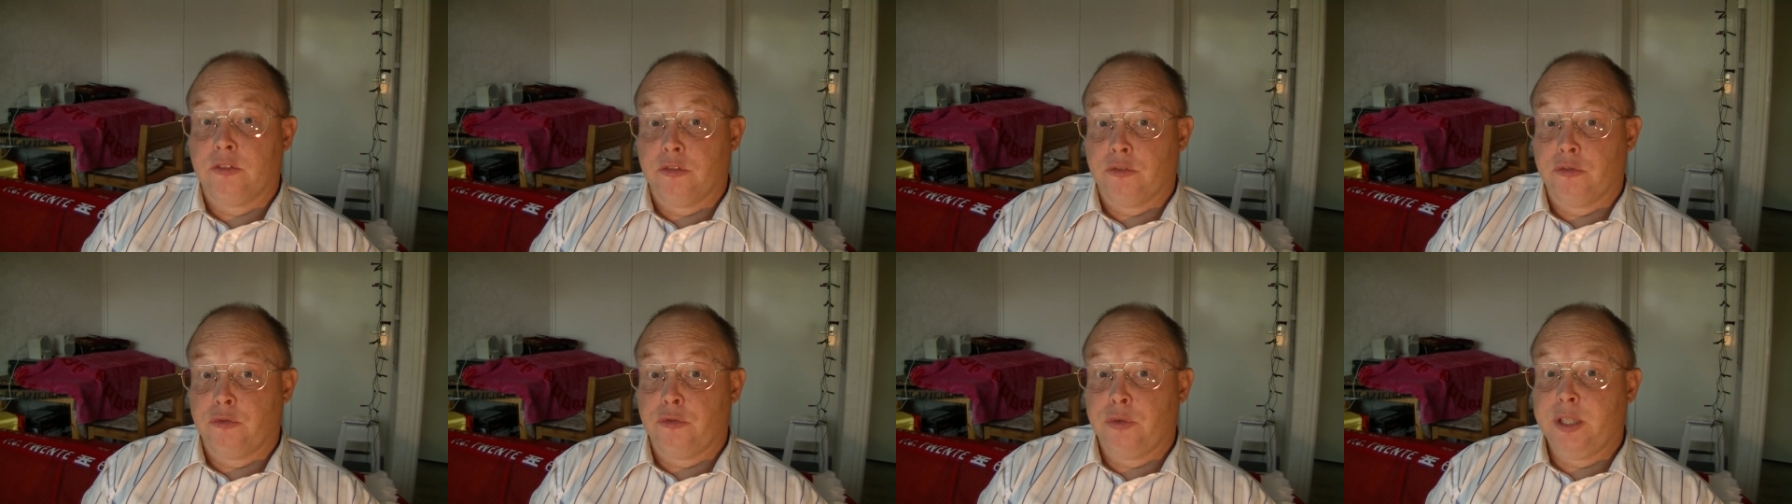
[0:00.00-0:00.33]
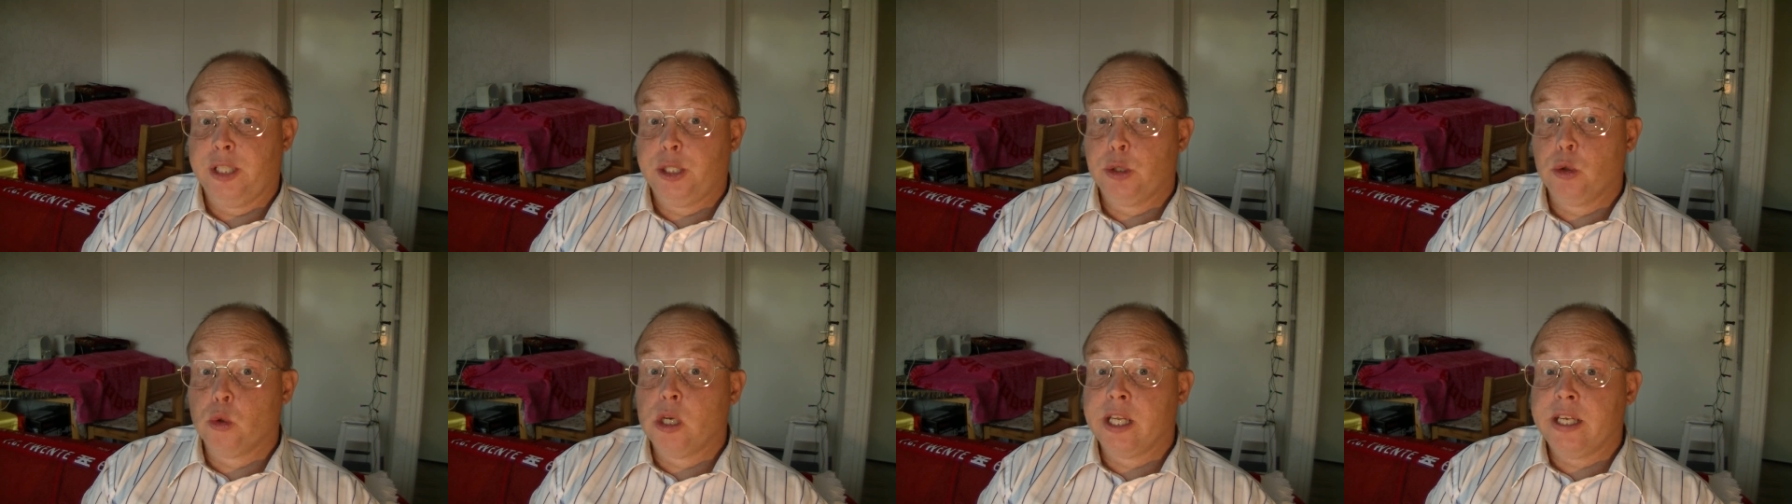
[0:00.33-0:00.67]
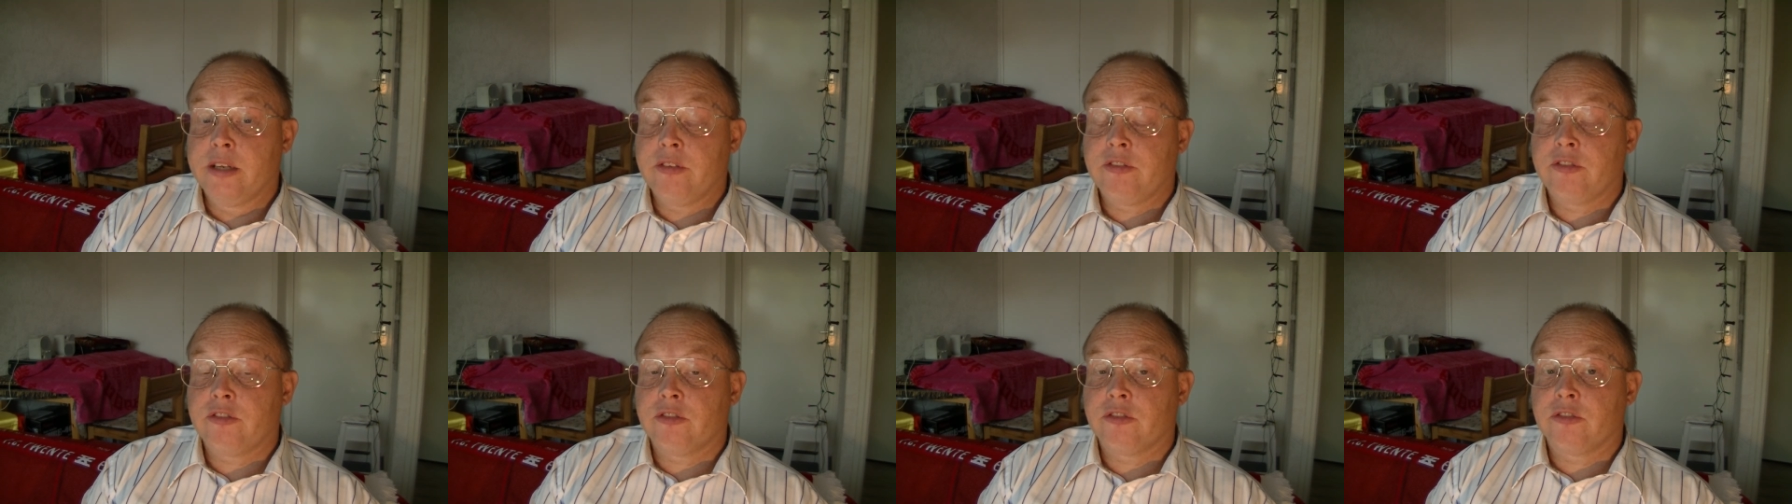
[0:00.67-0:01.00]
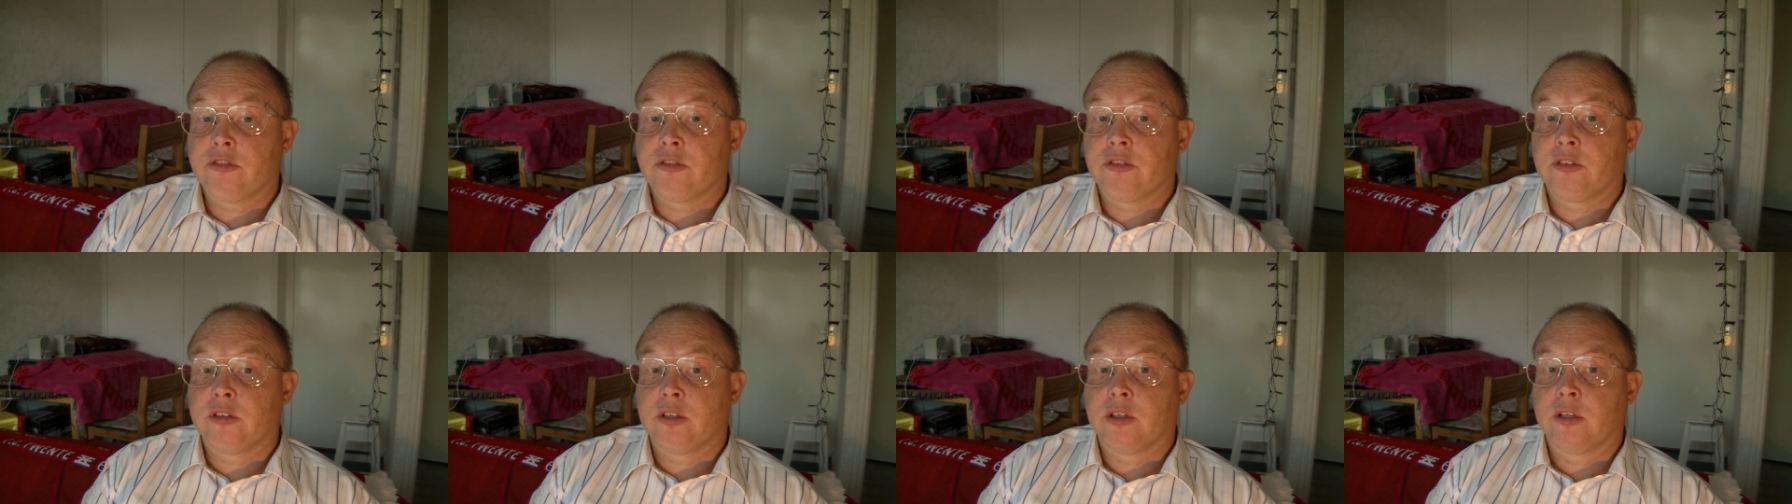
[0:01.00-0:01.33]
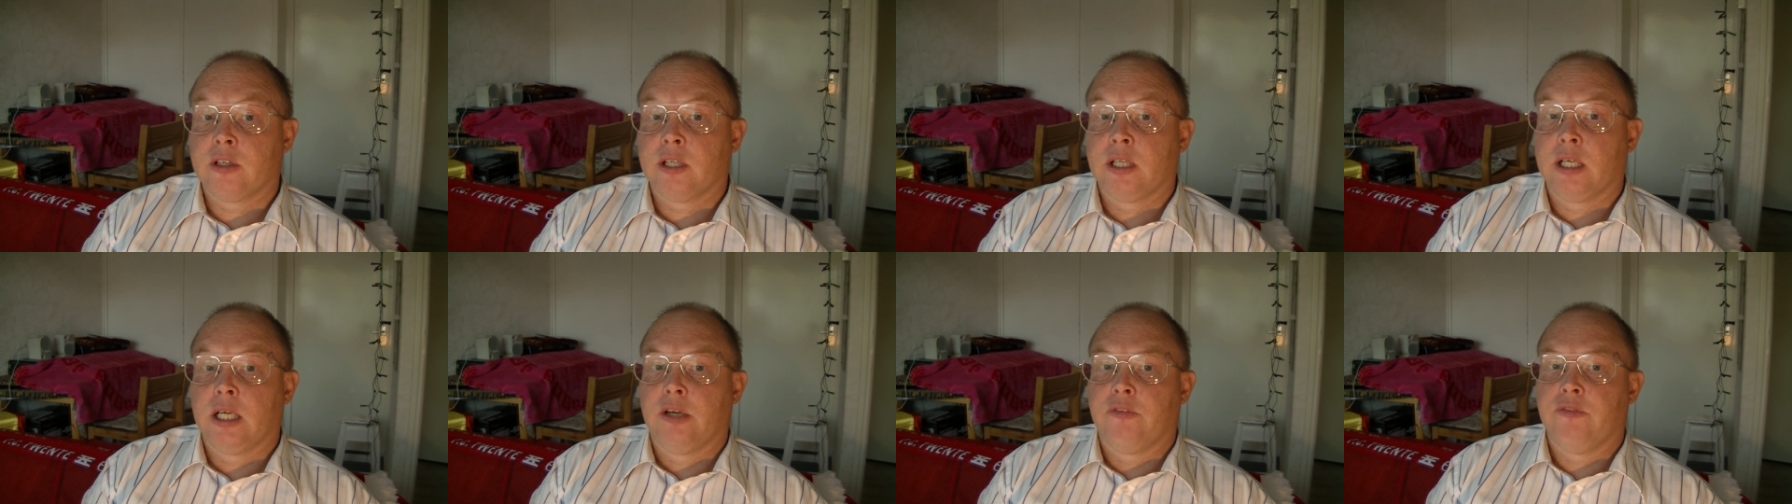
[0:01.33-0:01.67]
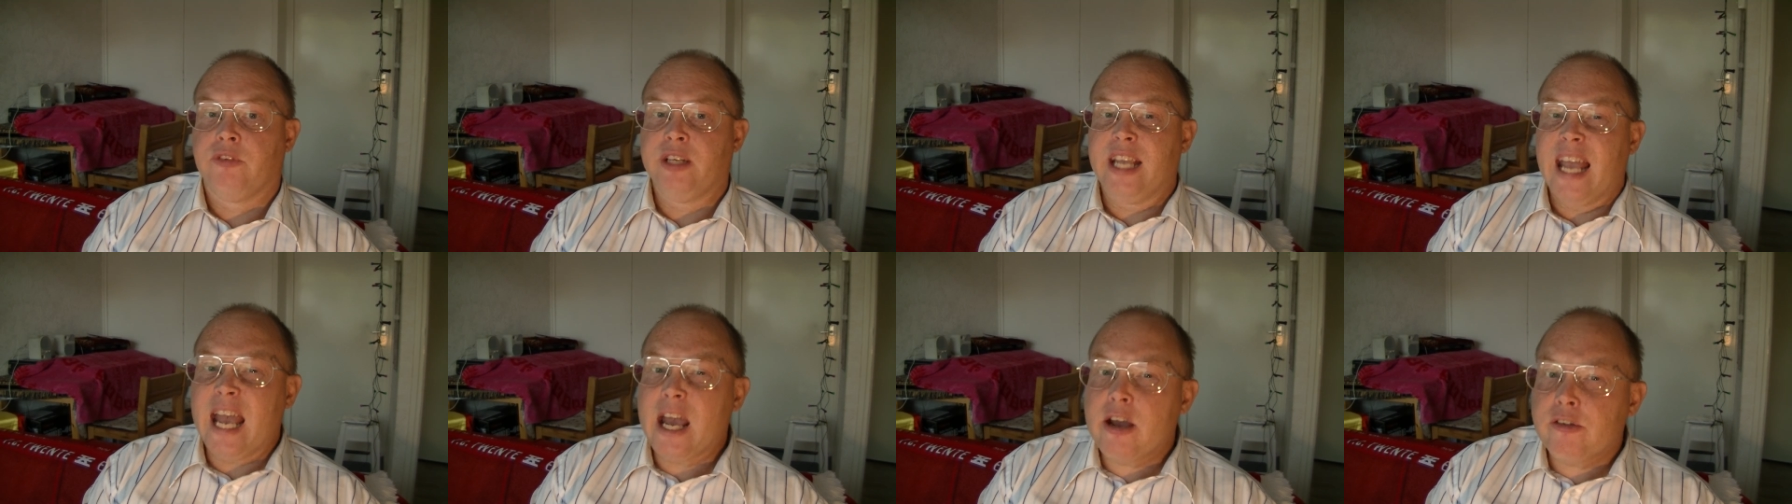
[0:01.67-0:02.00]
we do live,
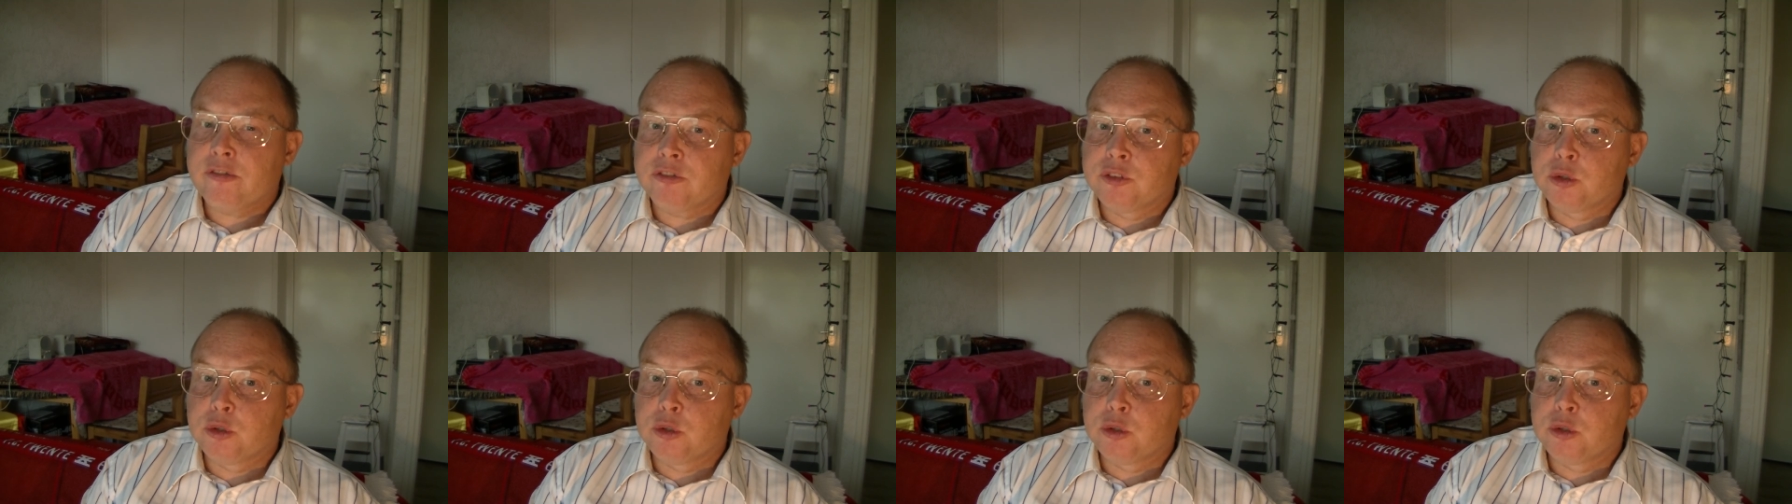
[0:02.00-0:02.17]
we have